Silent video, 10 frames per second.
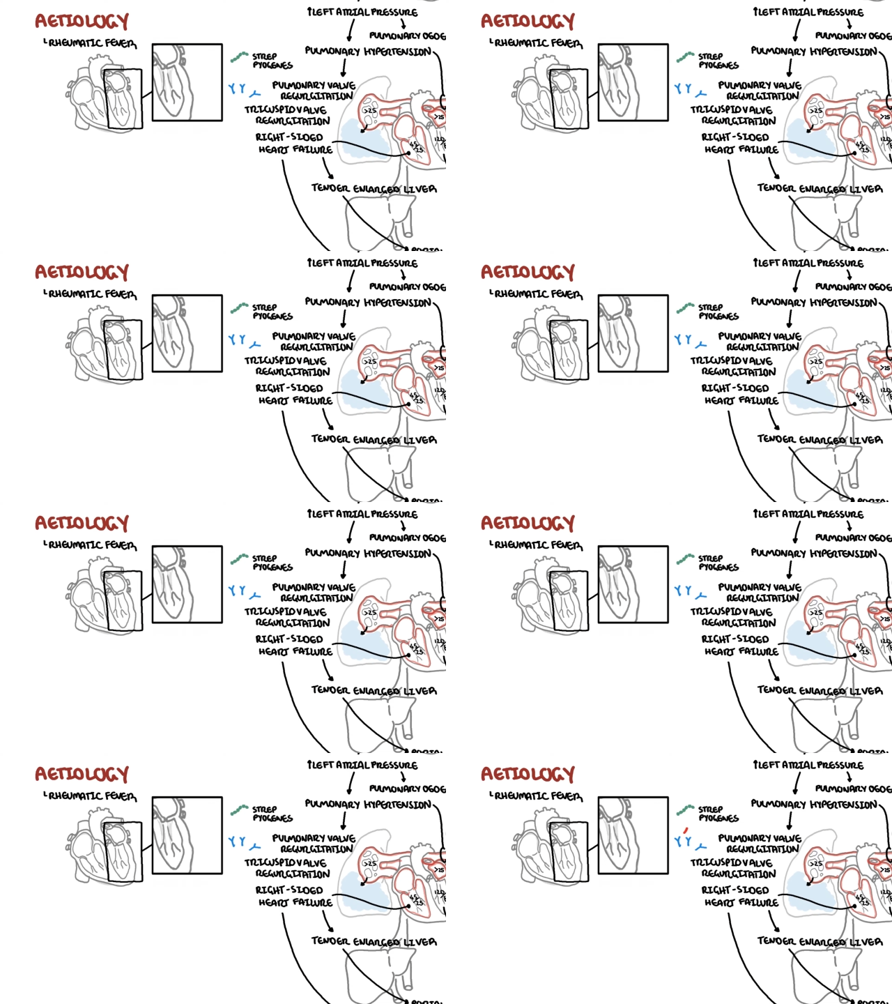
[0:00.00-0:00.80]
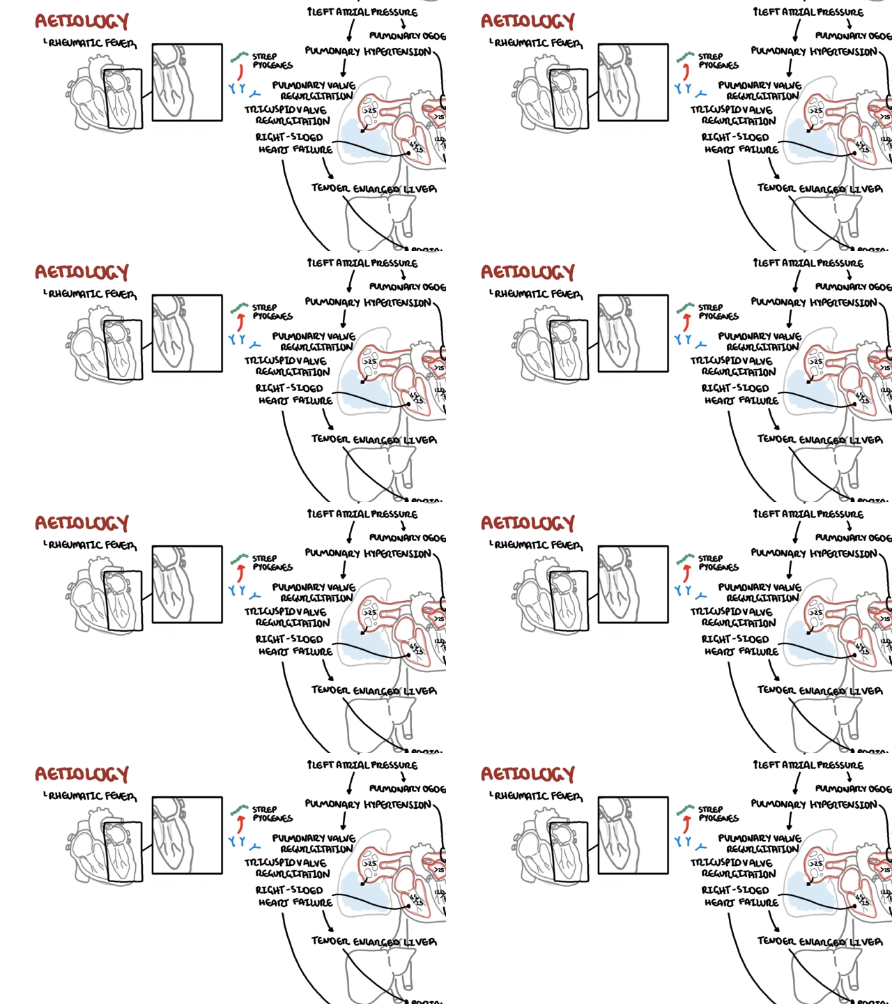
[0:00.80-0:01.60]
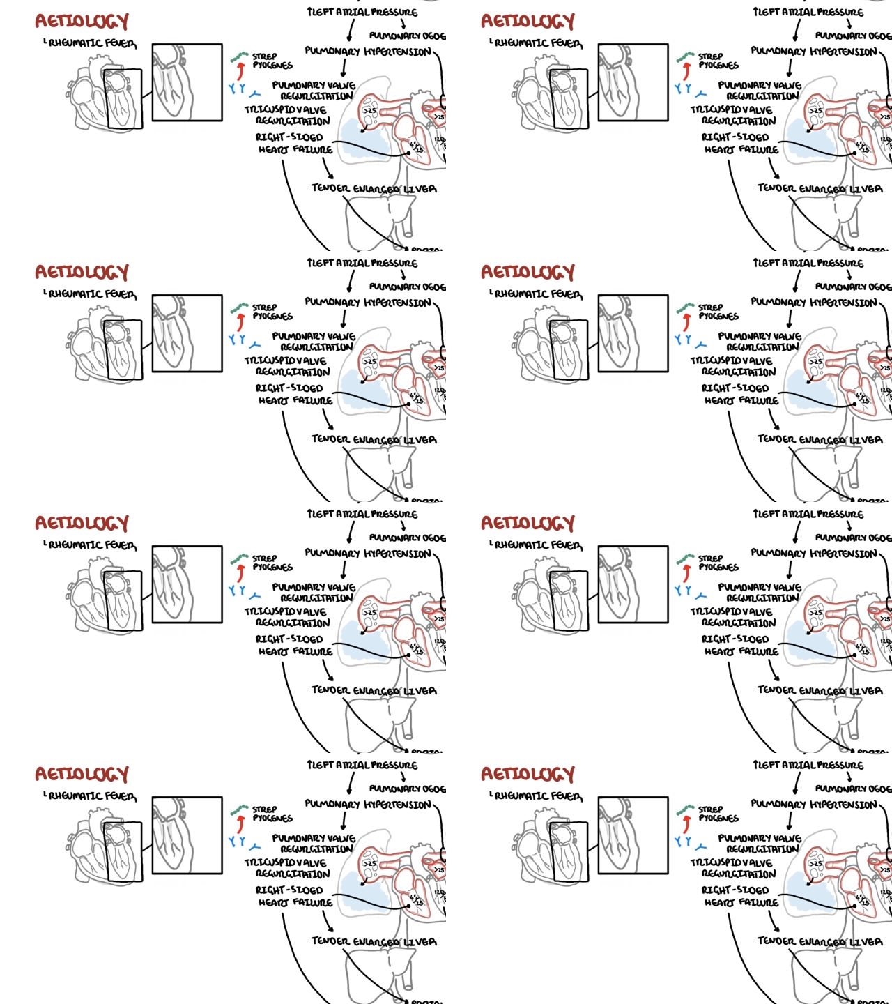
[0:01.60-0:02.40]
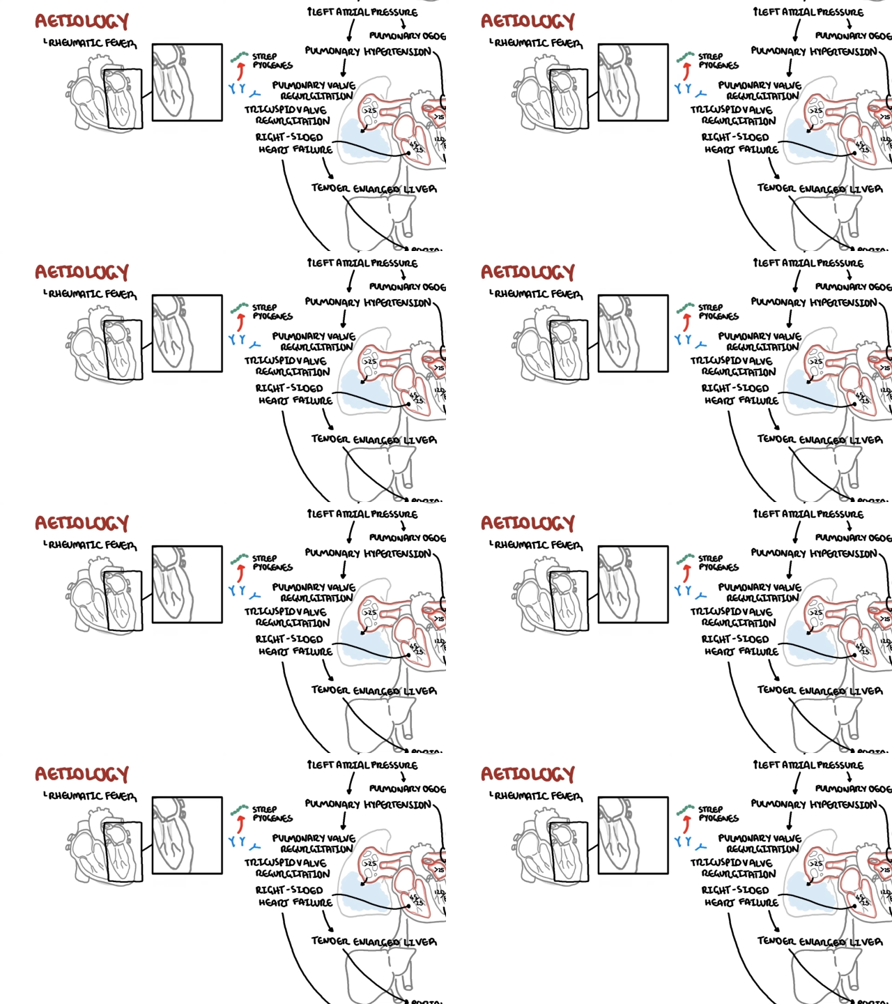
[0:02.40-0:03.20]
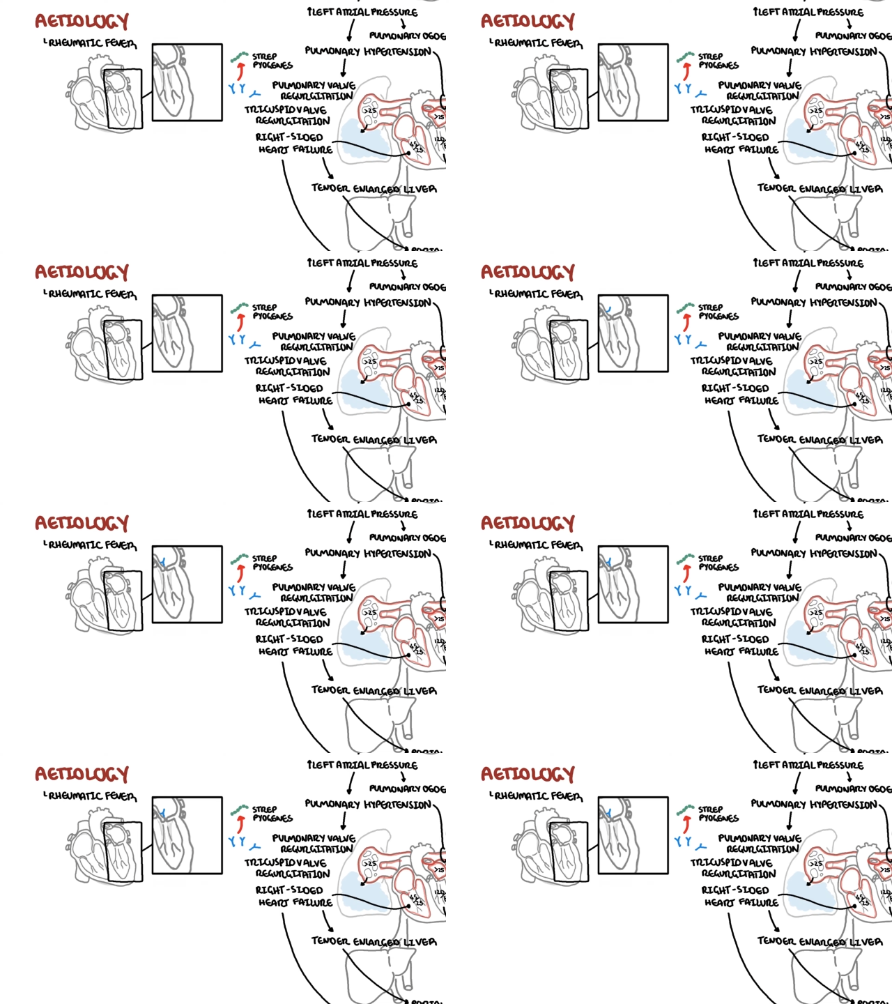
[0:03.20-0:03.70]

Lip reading: [unreadable: no face in view]